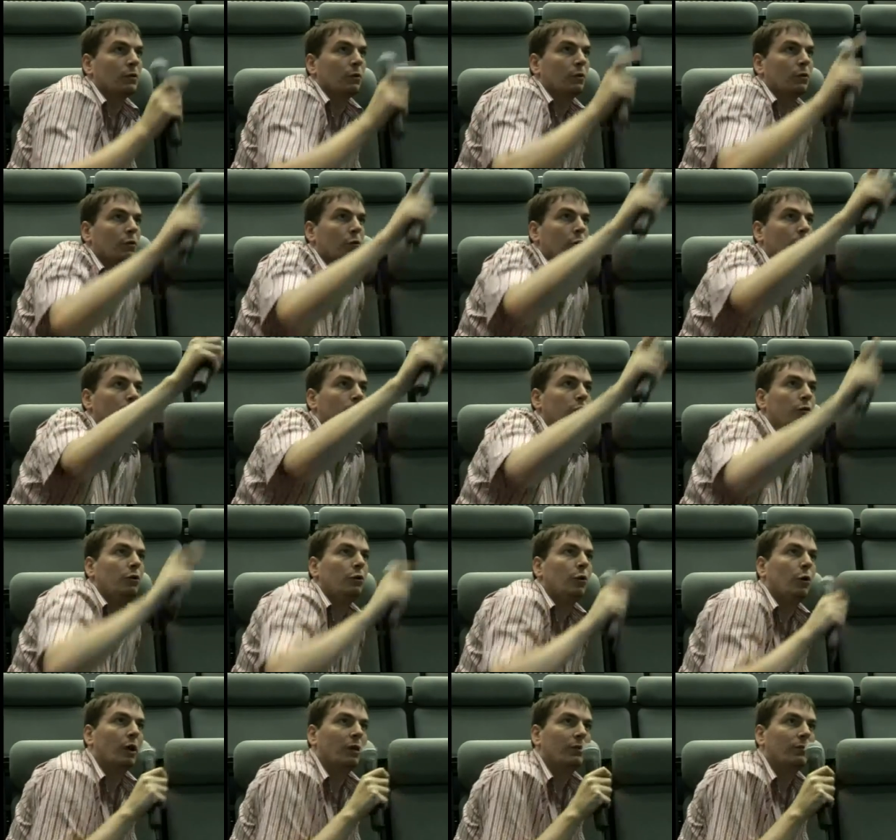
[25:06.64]
You, you
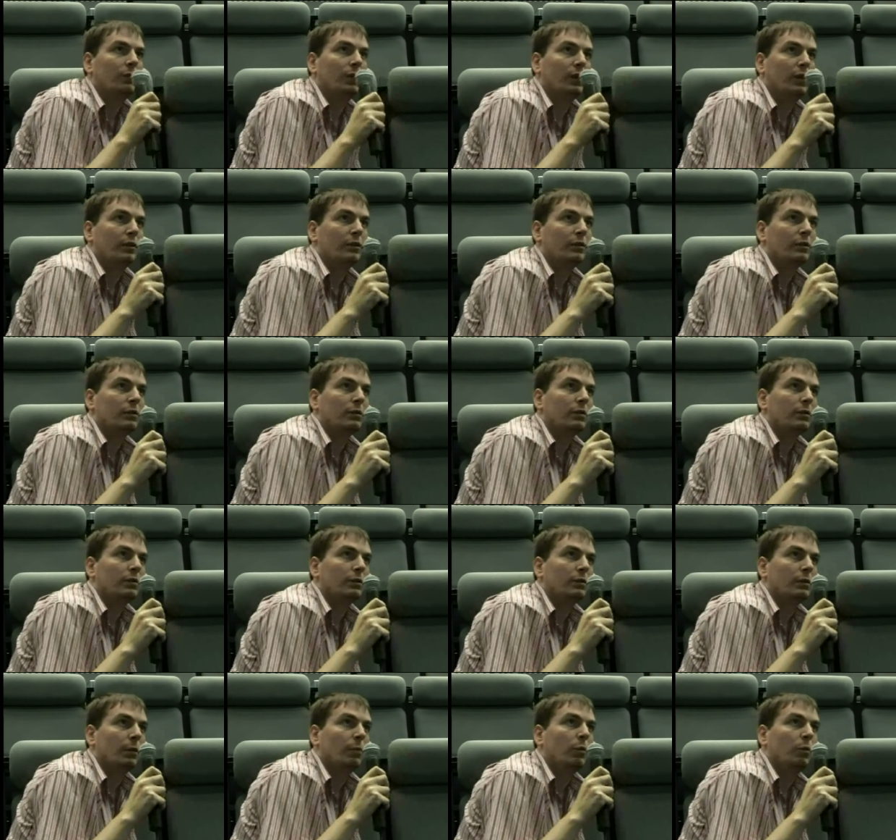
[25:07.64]
have that
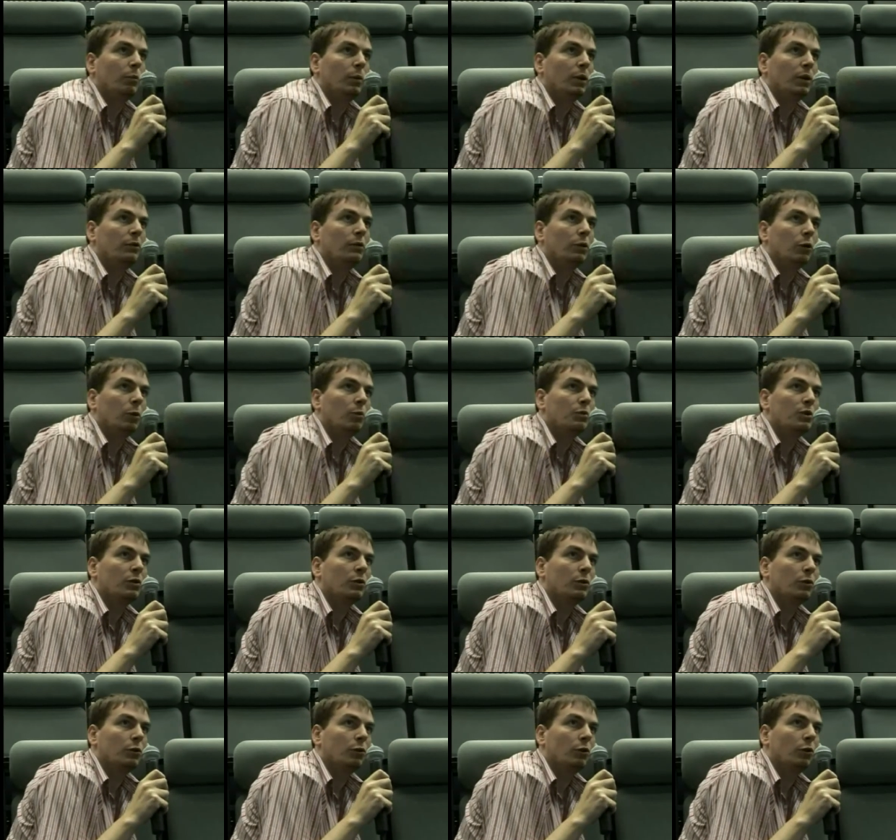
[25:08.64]
the build
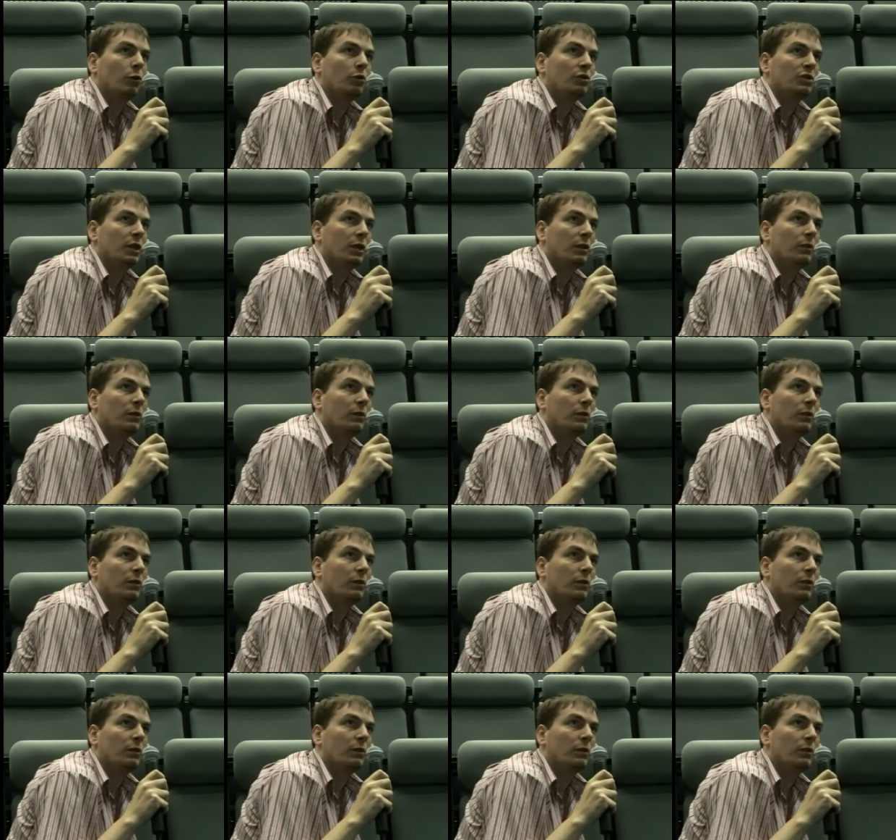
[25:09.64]
option no check